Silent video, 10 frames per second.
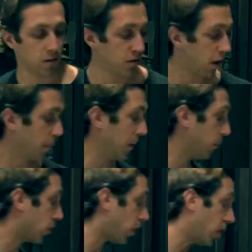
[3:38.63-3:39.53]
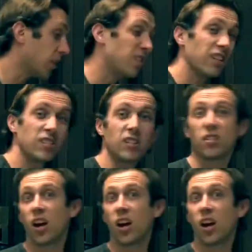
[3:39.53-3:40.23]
Some people call assistants